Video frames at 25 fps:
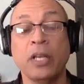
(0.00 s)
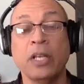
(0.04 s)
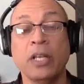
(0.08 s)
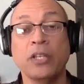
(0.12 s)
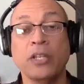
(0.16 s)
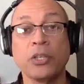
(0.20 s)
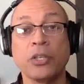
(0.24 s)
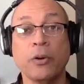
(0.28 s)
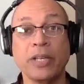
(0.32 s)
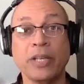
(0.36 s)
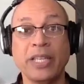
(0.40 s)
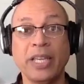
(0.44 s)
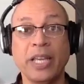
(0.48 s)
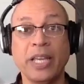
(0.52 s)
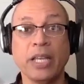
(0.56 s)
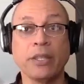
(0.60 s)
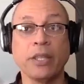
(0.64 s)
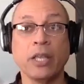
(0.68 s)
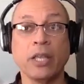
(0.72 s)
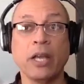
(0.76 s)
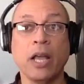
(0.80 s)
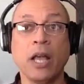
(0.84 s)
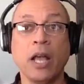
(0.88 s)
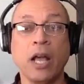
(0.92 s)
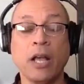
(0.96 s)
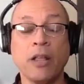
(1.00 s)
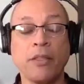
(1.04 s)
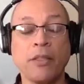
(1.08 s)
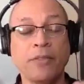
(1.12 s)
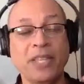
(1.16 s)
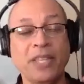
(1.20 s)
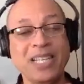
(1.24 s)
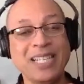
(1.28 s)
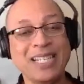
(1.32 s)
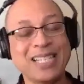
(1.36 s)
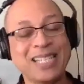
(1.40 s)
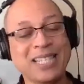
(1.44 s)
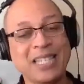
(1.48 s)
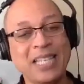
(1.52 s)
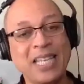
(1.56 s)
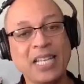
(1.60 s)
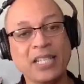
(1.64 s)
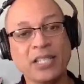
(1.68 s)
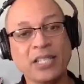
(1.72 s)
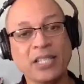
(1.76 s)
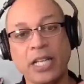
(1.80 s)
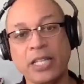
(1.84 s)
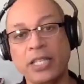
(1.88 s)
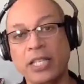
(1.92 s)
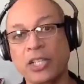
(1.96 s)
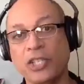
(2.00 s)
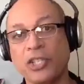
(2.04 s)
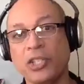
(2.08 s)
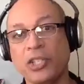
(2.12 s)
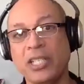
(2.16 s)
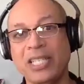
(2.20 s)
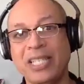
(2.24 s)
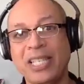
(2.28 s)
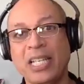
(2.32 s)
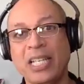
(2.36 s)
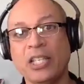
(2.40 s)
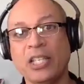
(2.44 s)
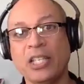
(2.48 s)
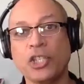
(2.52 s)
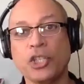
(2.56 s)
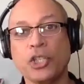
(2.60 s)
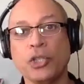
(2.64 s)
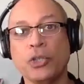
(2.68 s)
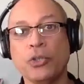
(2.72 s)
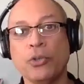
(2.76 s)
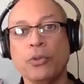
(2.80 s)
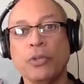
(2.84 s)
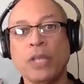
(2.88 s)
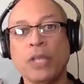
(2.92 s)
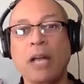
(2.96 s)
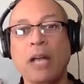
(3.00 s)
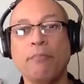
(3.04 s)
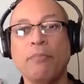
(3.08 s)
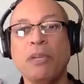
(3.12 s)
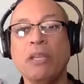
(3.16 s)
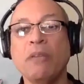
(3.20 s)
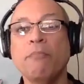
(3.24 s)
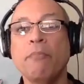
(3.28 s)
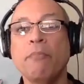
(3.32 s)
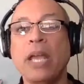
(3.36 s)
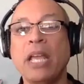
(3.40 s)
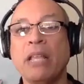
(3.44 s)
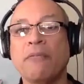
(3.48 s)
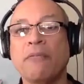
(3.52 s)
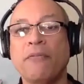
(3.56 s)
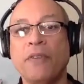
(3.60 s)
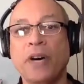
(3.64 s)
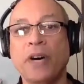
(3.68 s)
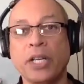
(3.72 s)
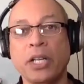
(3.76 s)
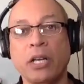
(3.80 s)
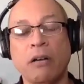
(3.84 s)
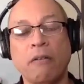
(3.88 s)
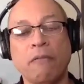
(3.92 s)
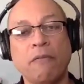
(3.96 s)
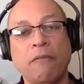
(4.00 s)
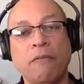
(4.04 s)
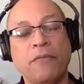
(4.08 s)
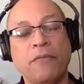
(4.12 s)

So again, these things that I initially did to not be made fun of,